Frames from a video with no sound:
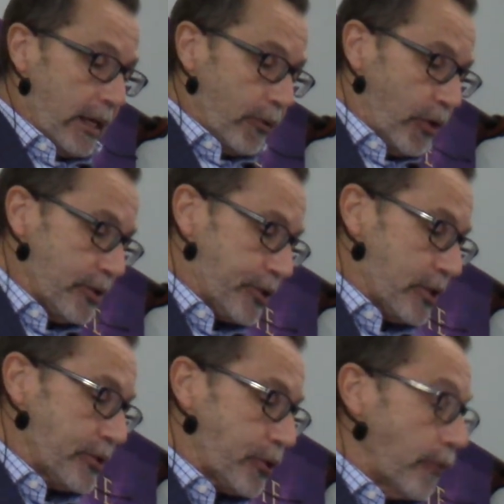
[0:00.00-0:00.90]
This
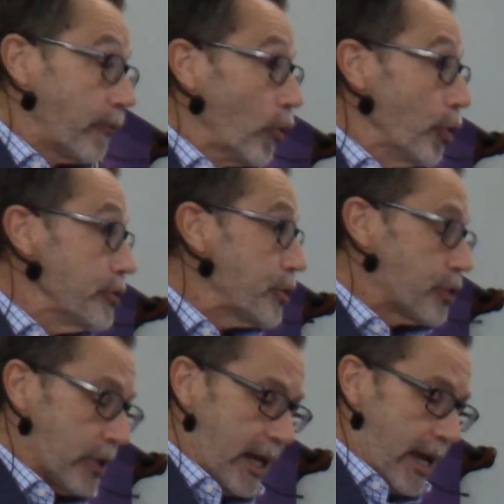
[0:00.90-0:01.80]
is the
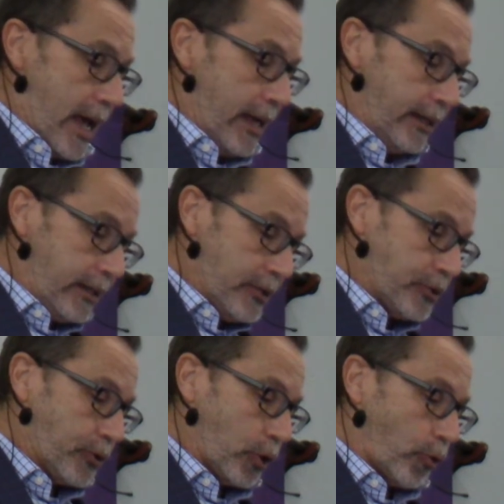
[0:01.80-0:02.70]
first and it
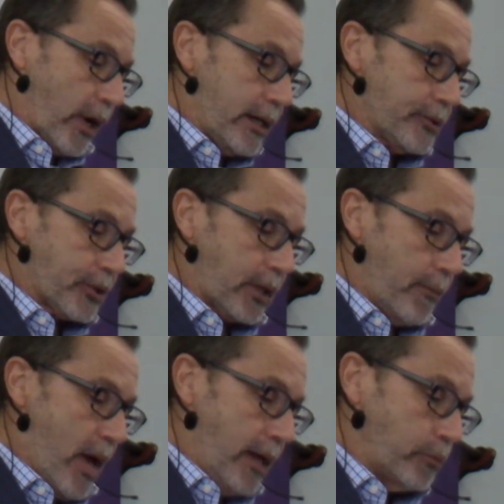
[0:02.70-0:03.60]
is the greatest
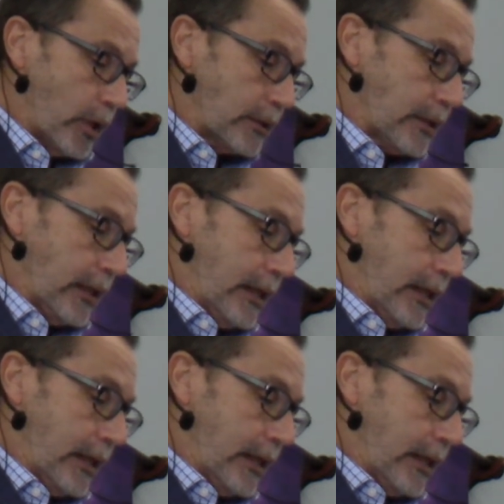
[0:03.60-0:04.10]
commandment.